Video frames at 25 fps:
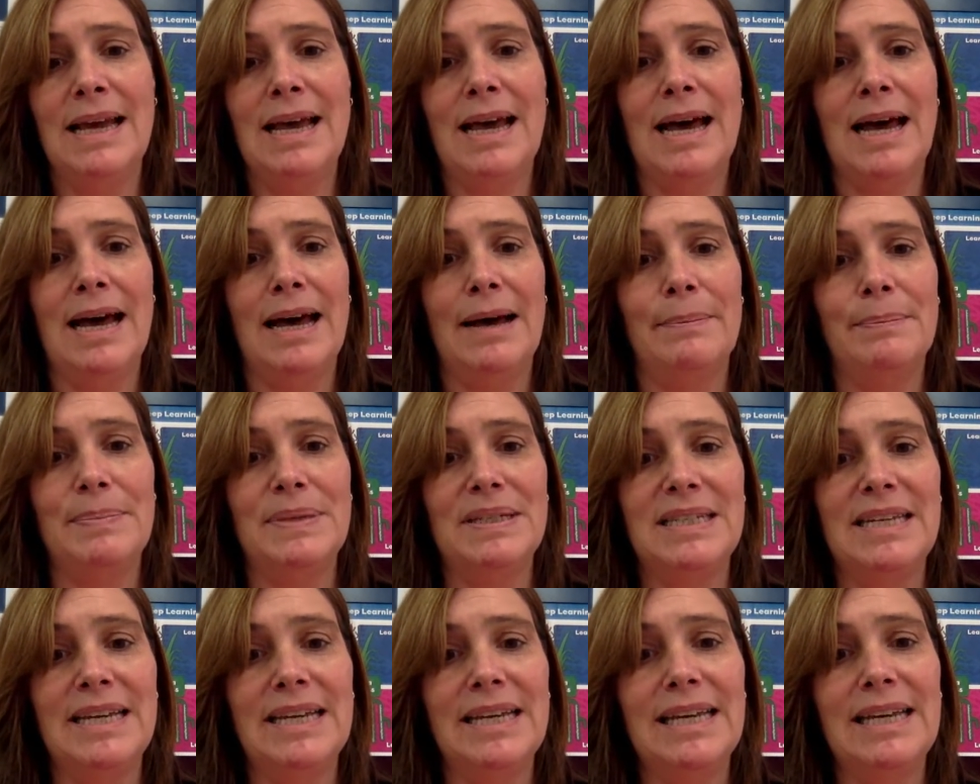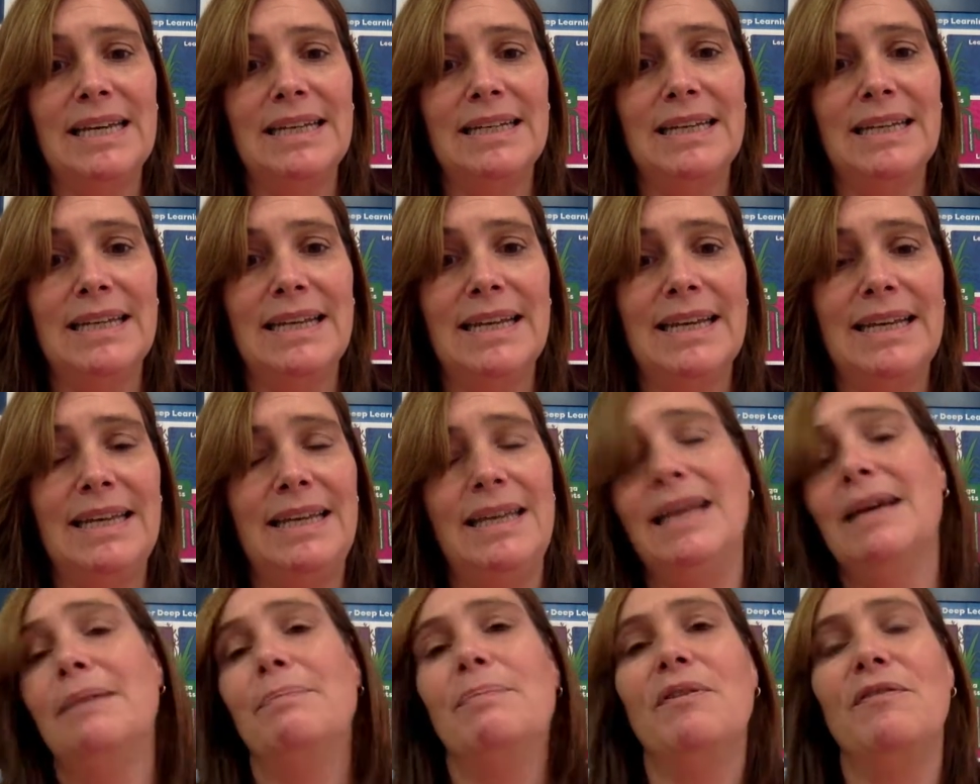
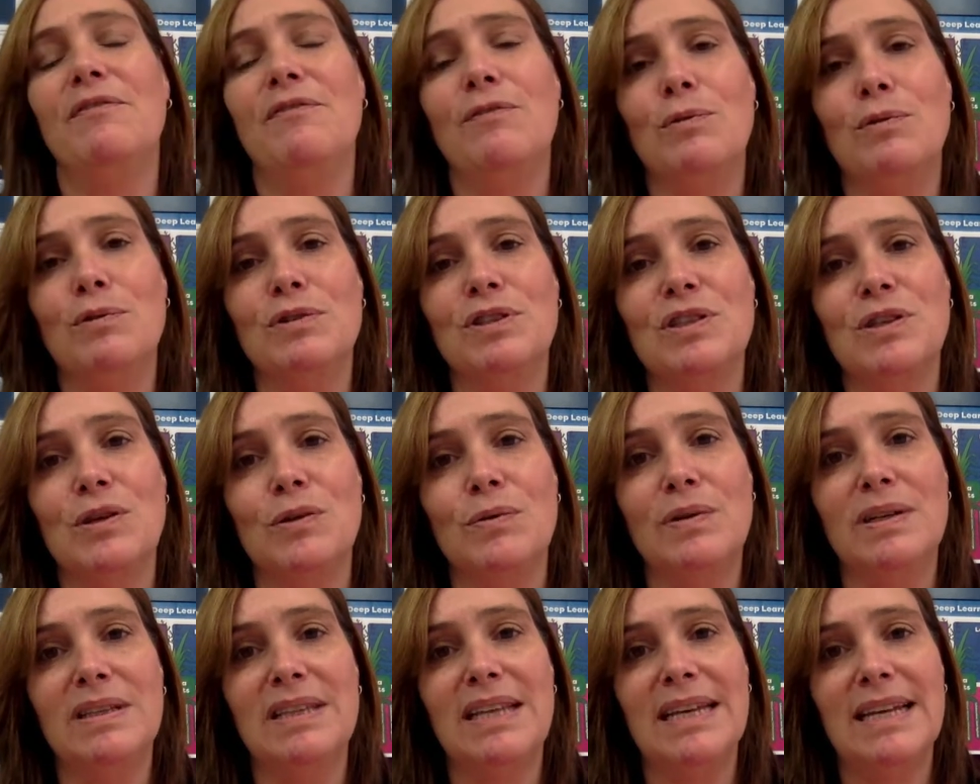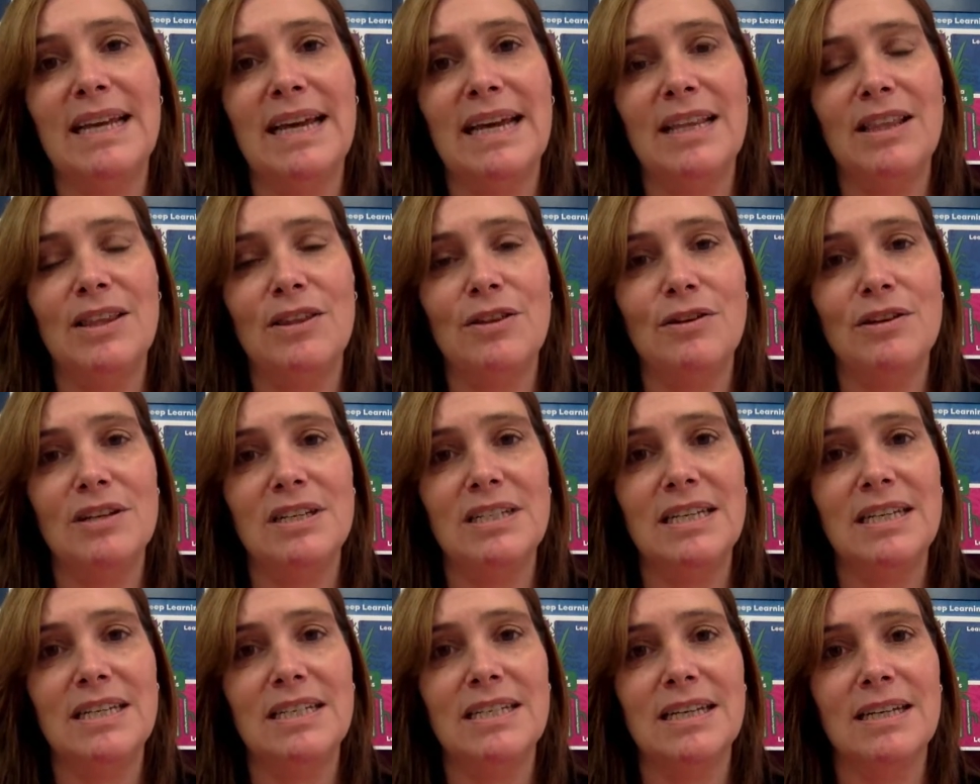particularly before school in that
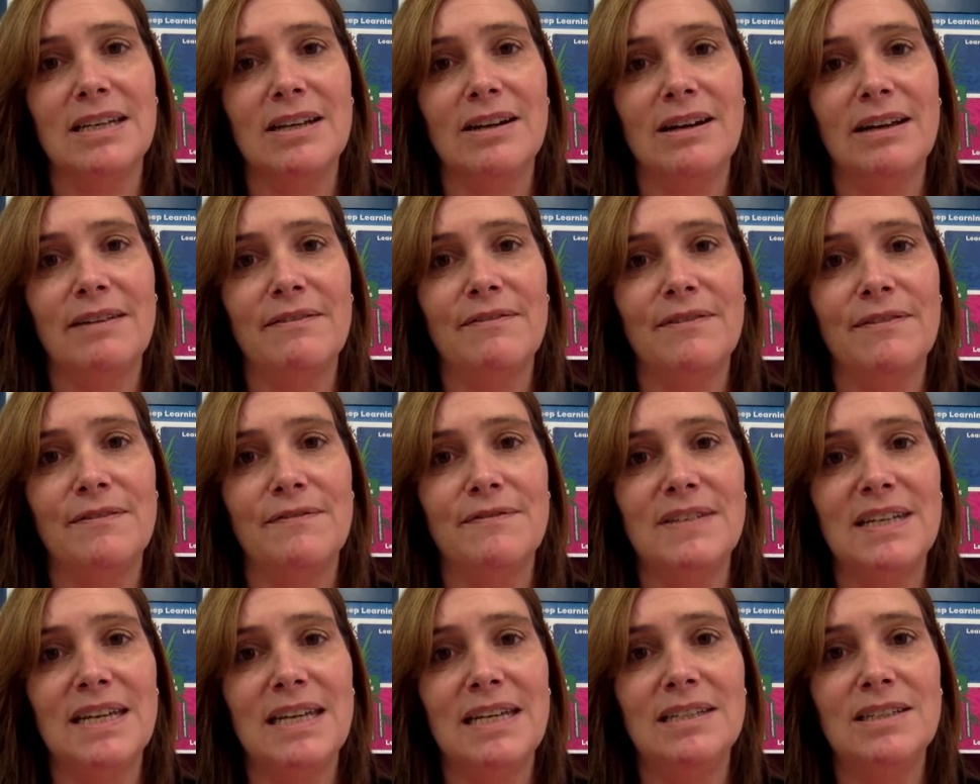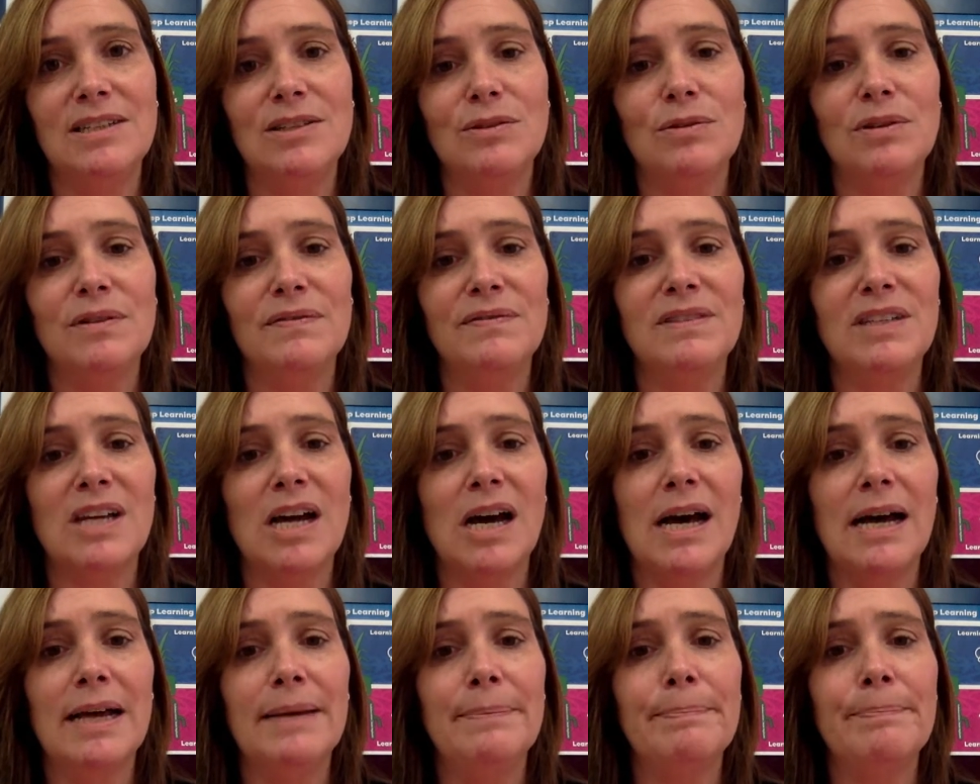8:30 to 9:15 sort of
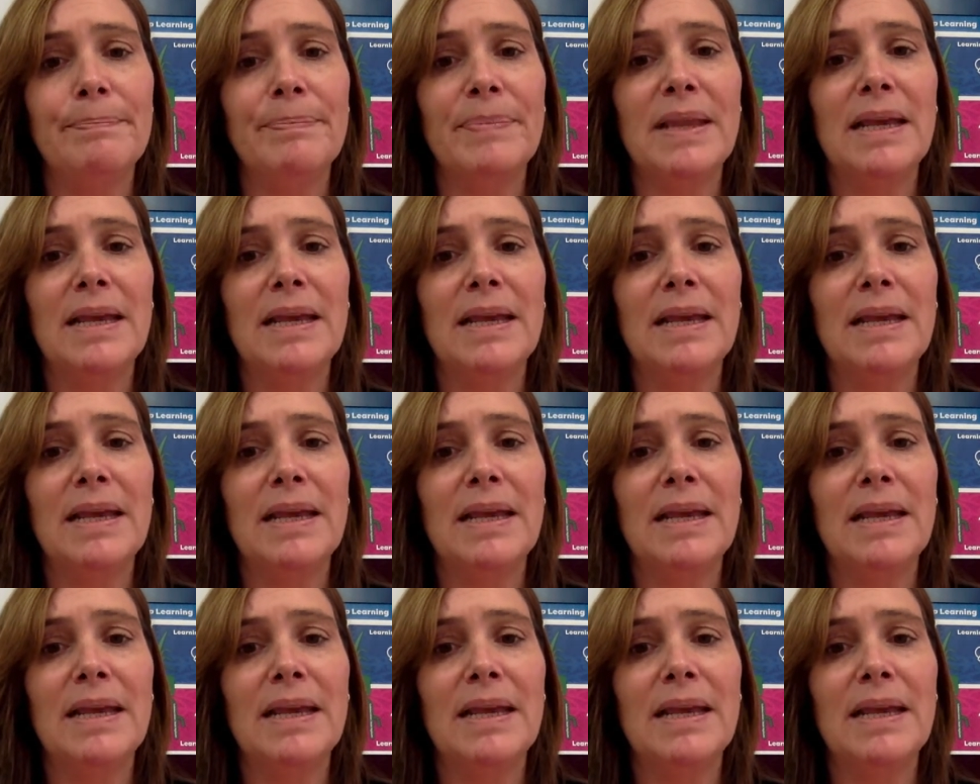time.